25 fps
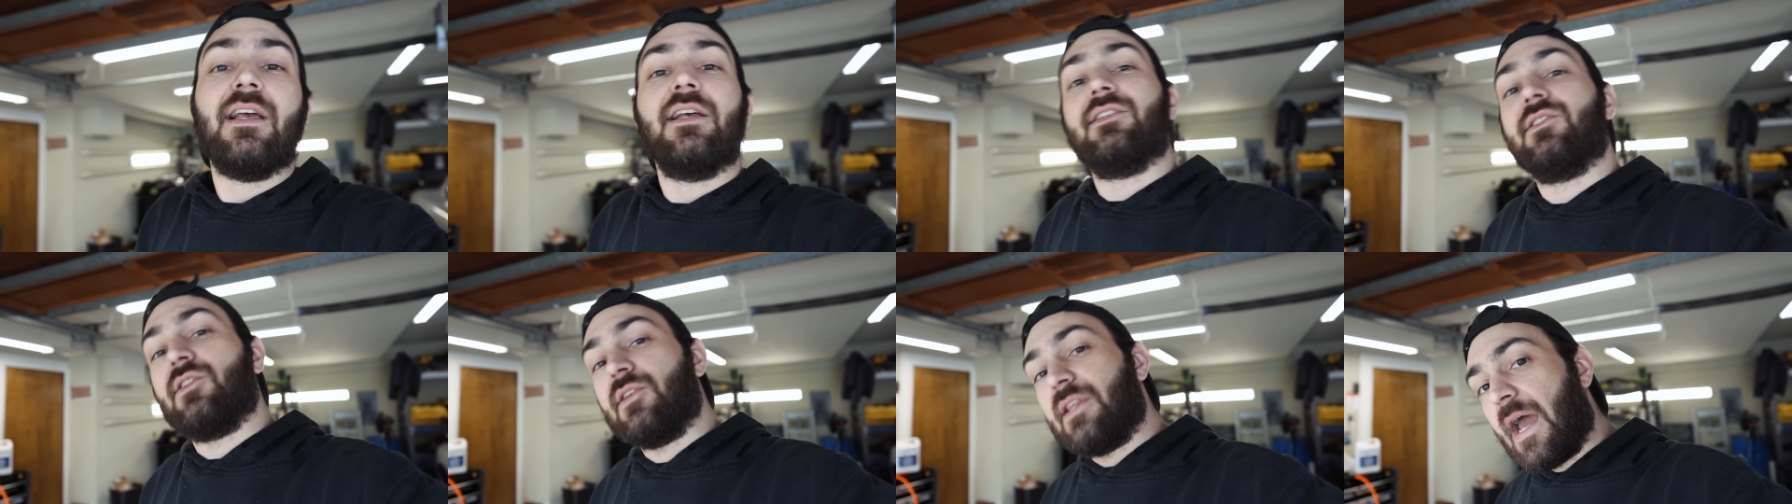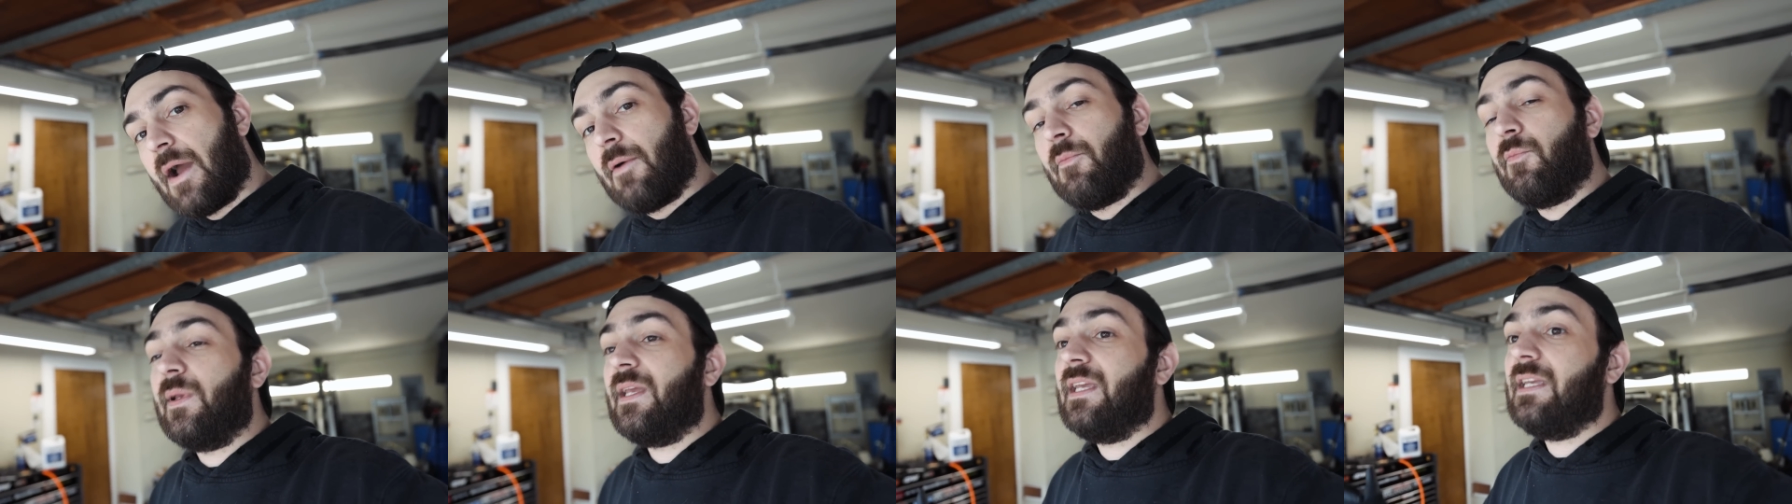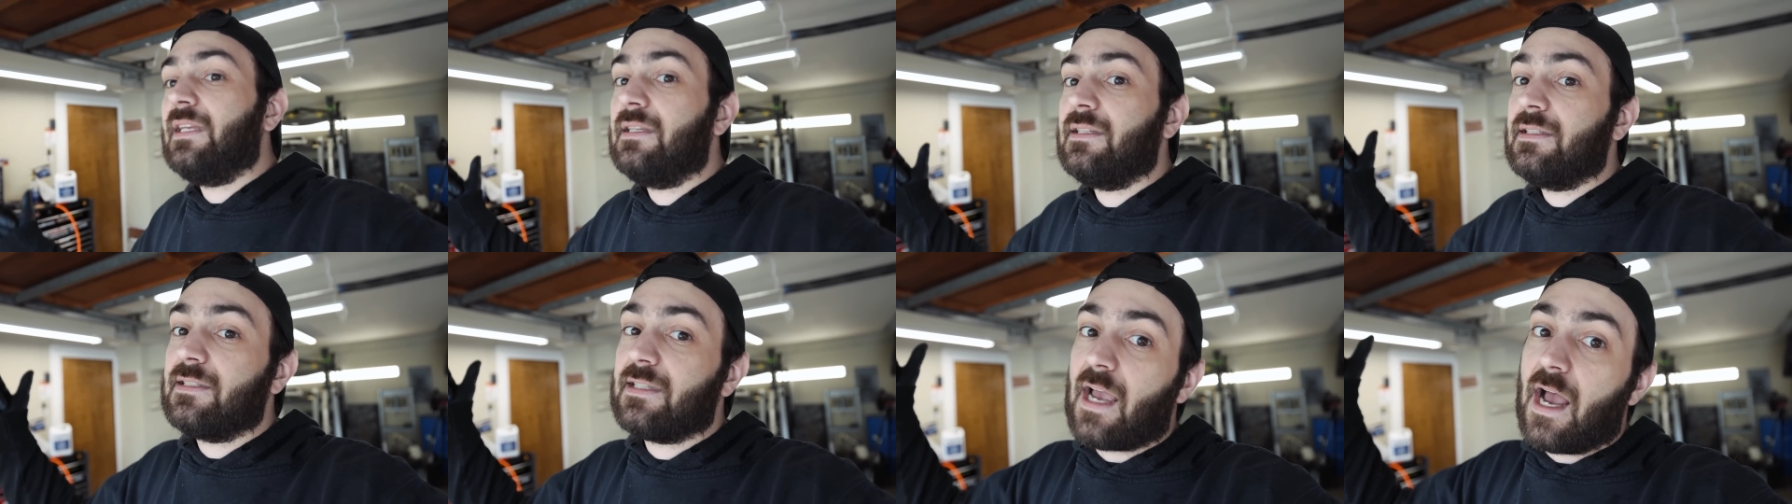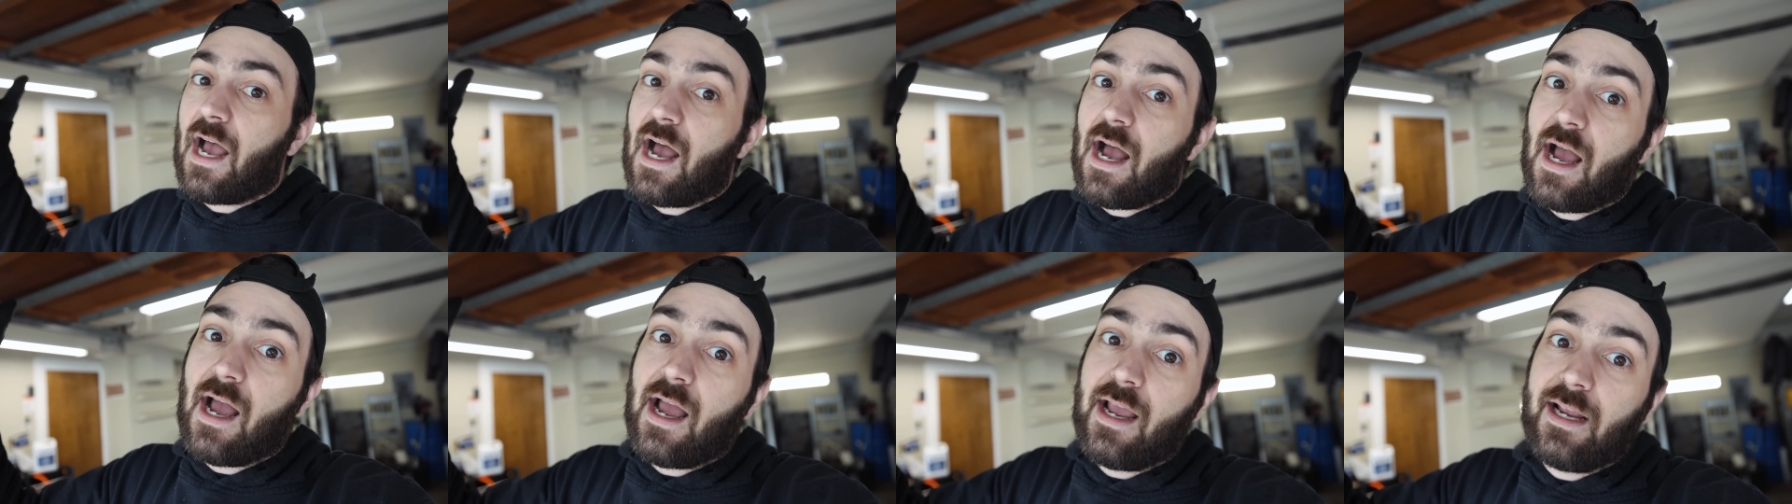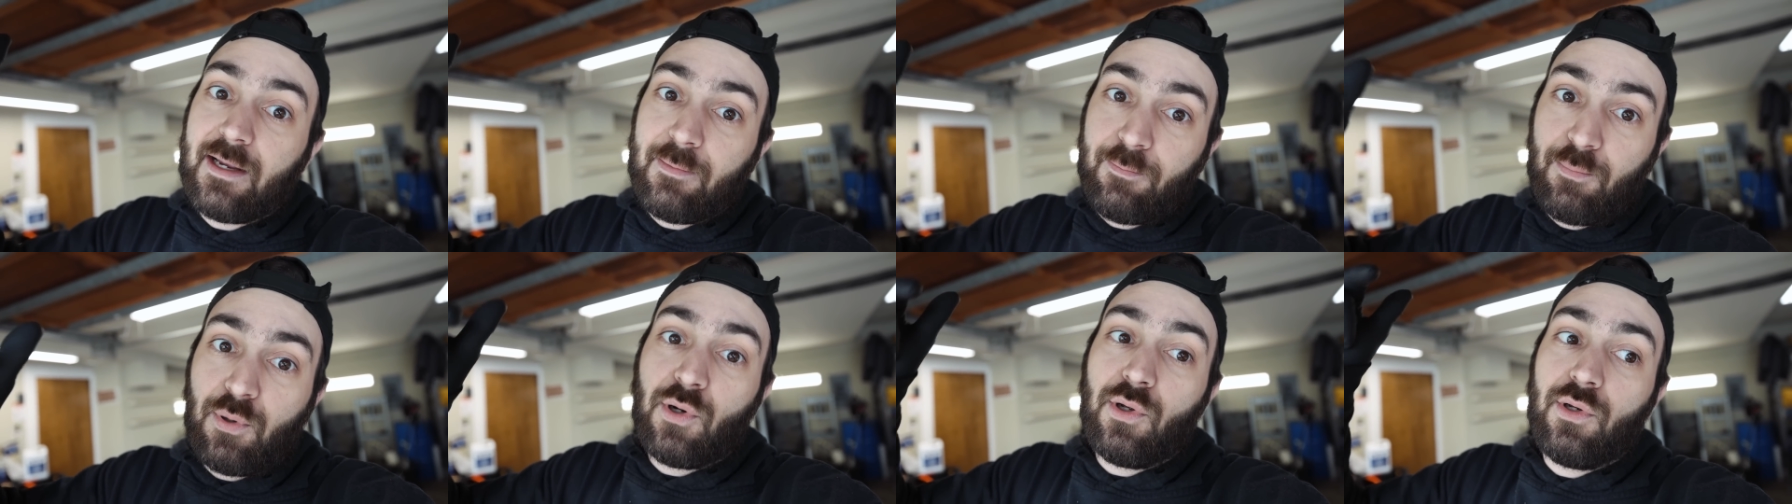So that means I
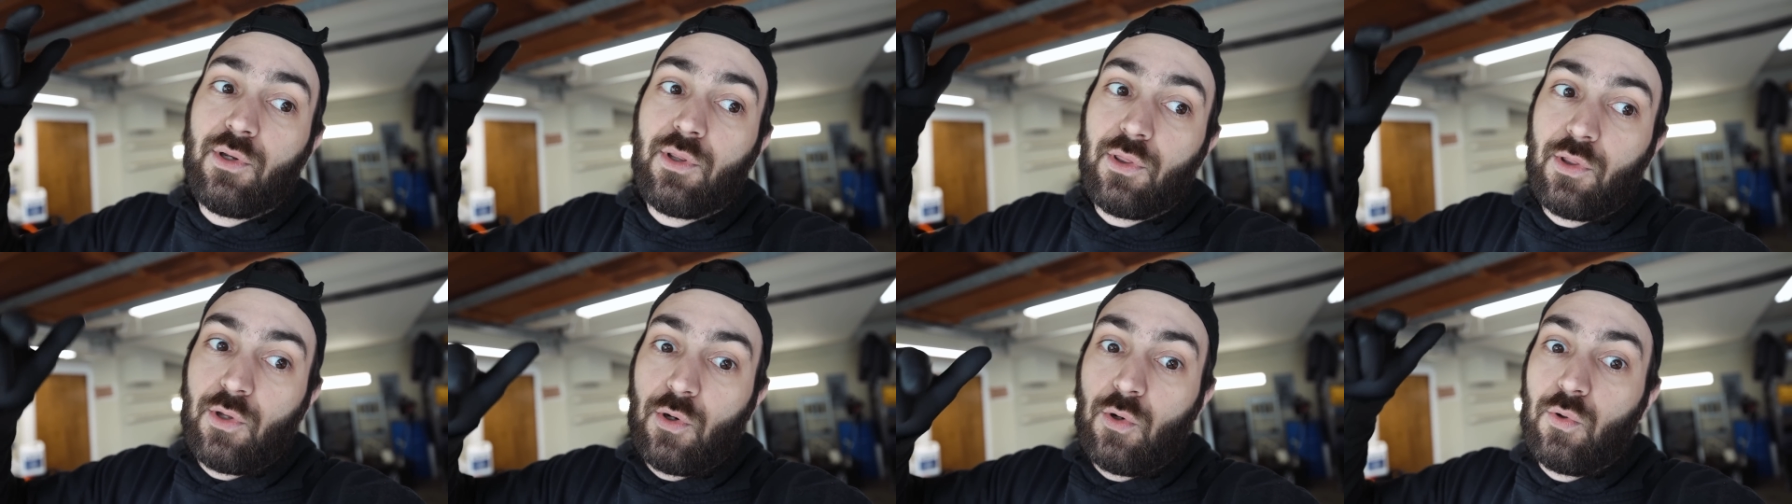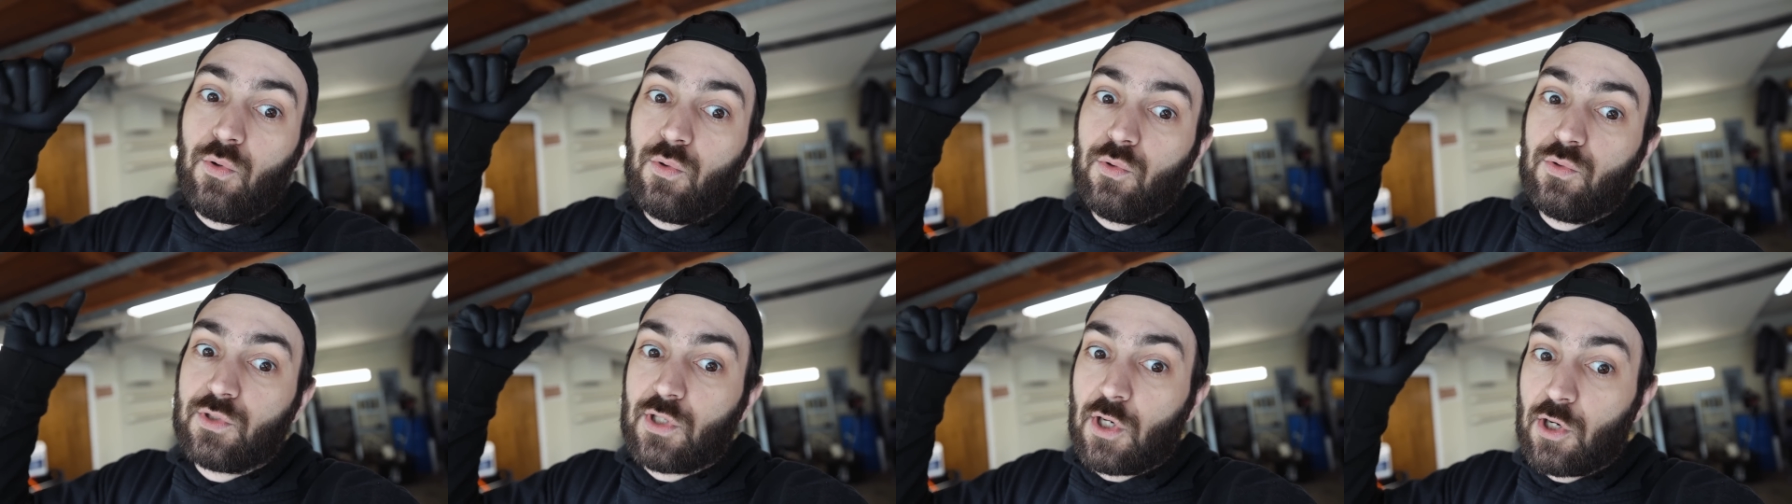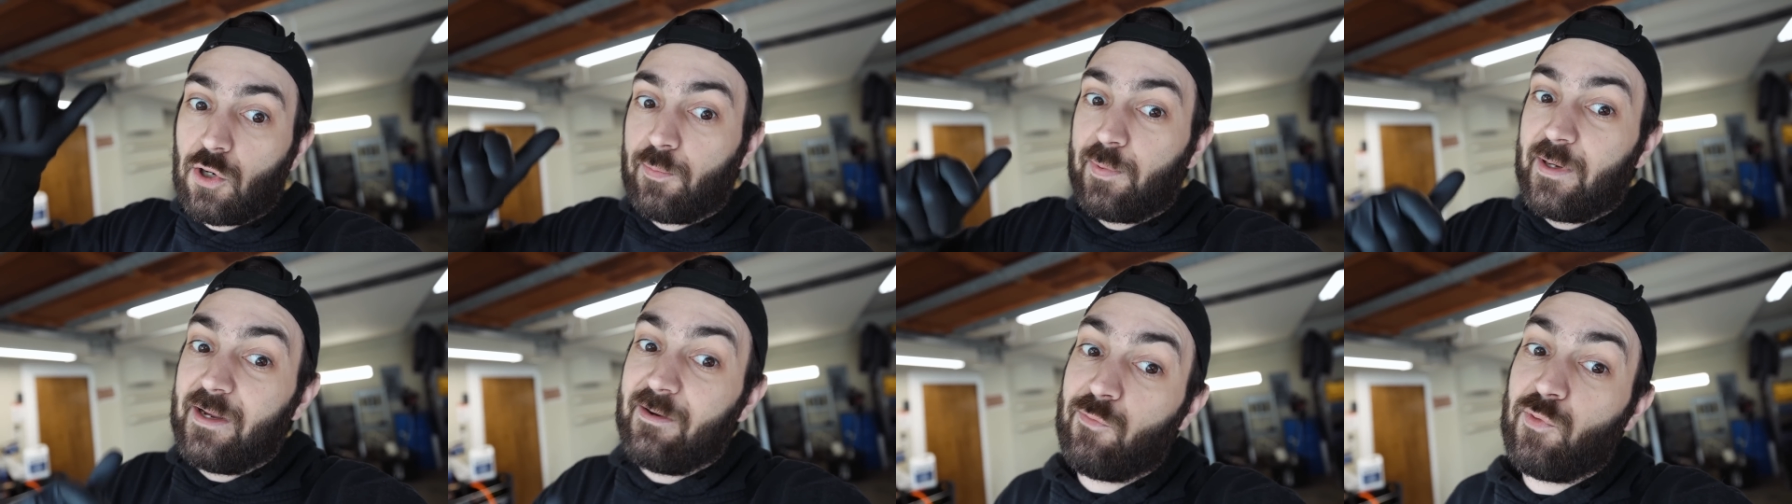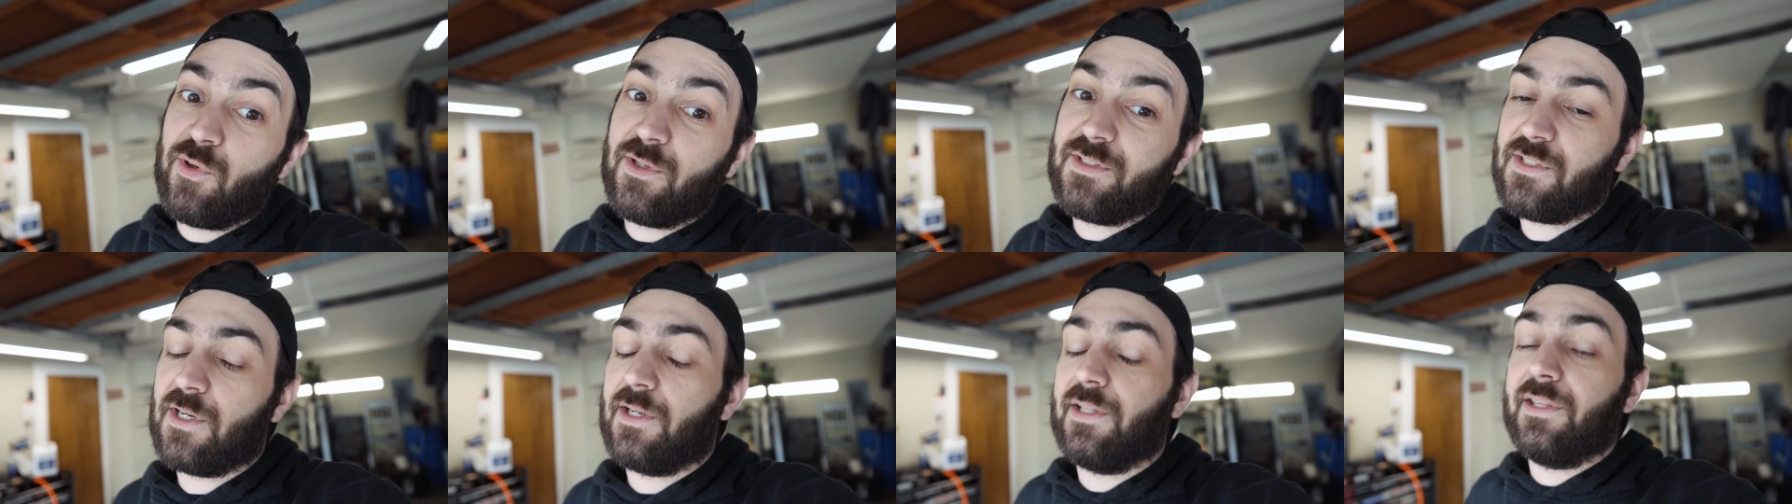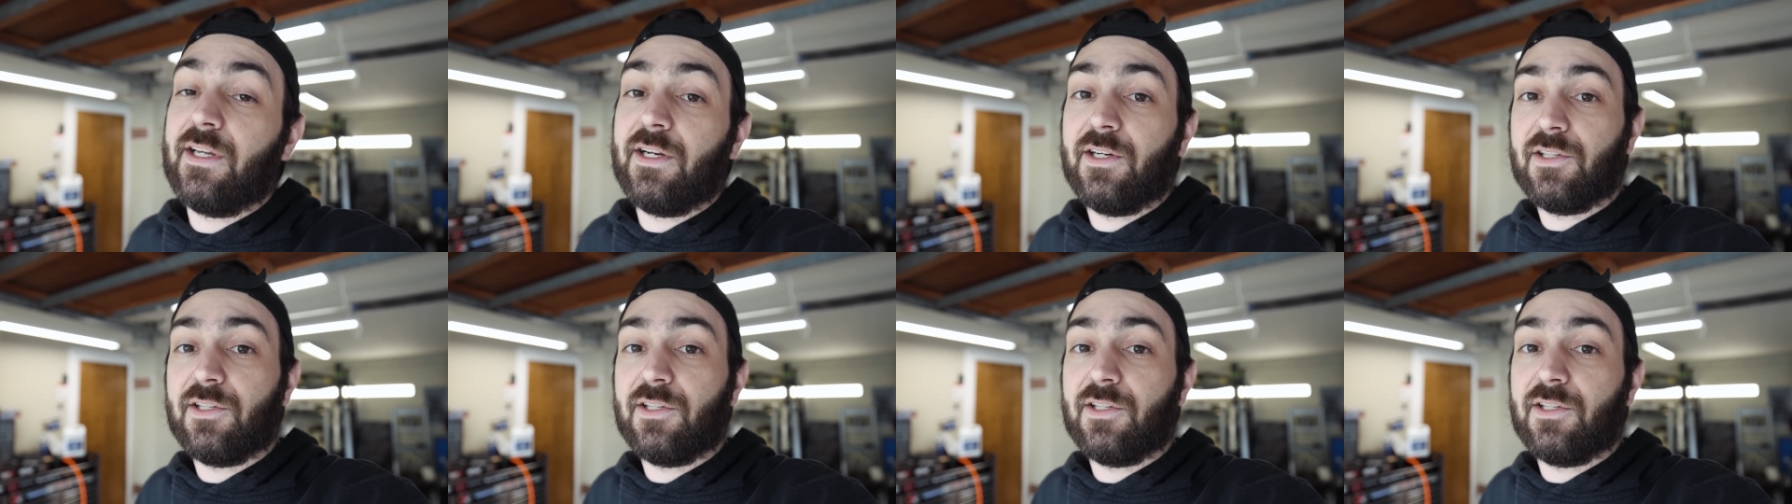can put those R P F ones on